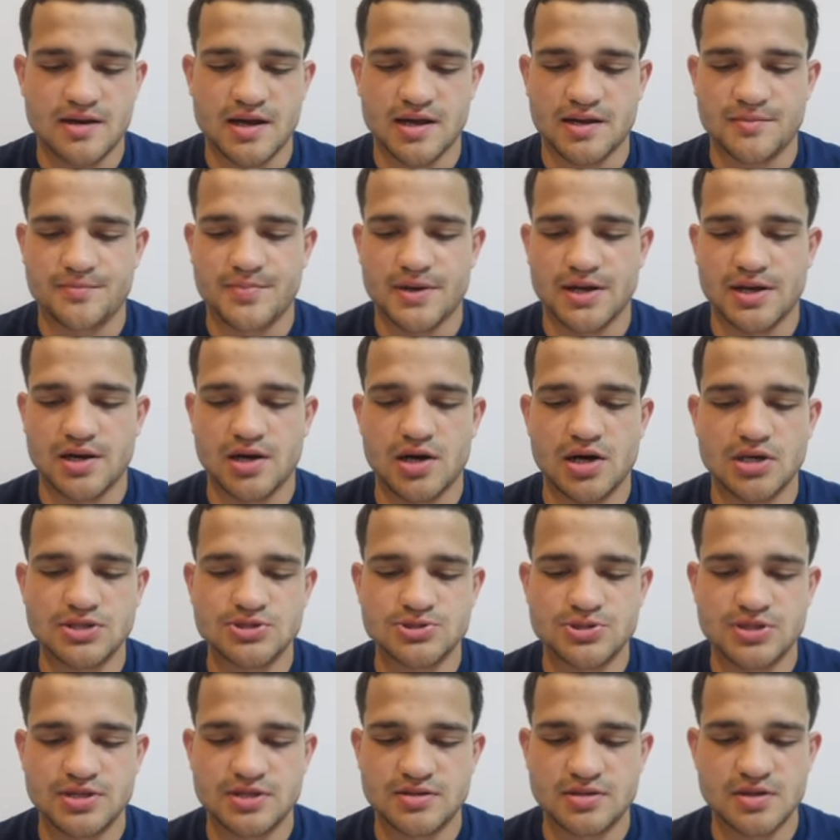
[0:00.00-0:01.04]
I can pick
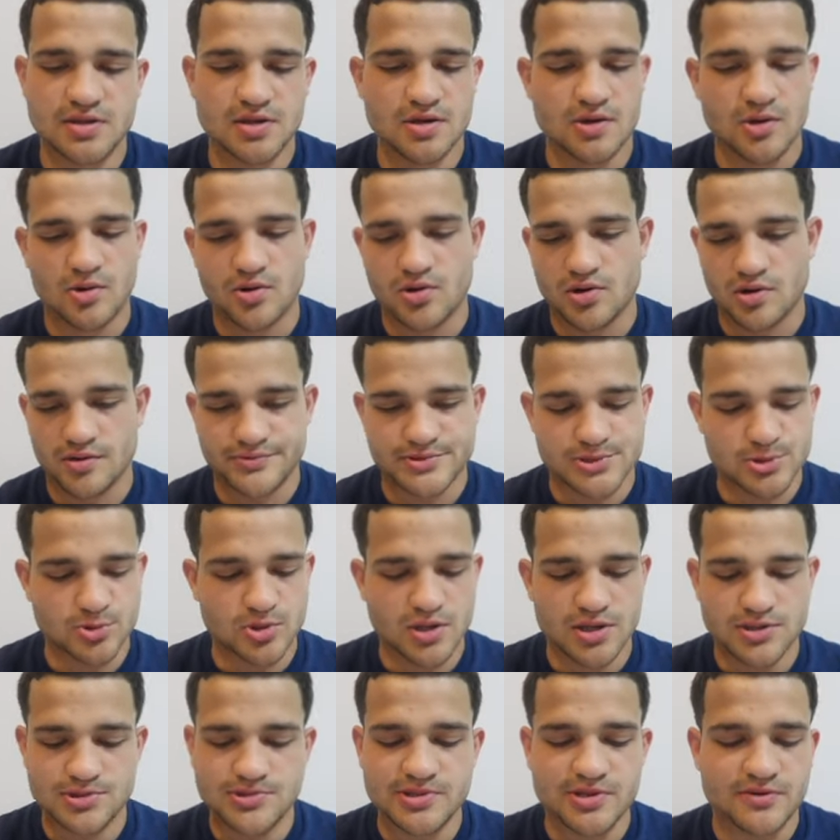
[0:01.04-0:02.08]
100 or
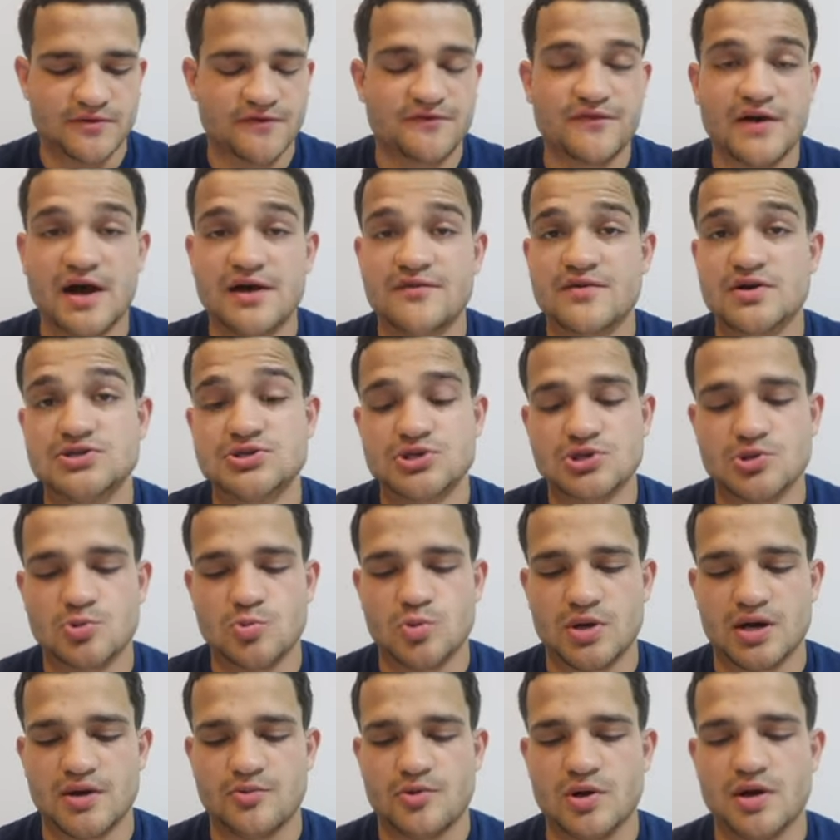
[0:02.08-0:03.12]
200 or 500,
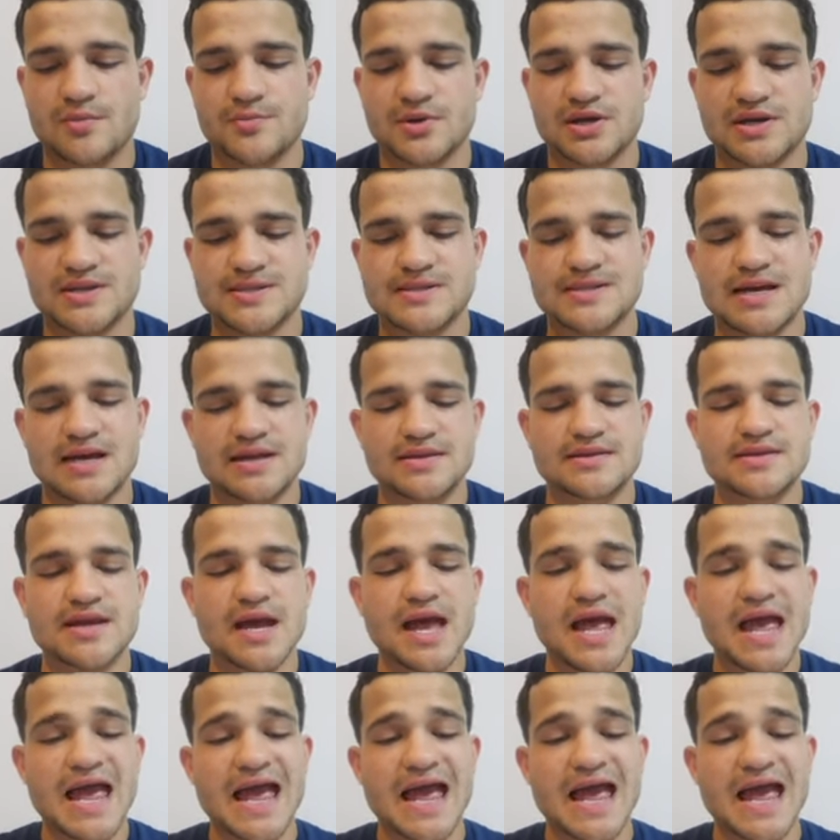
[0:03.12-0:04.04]
whatever I'm gonna send.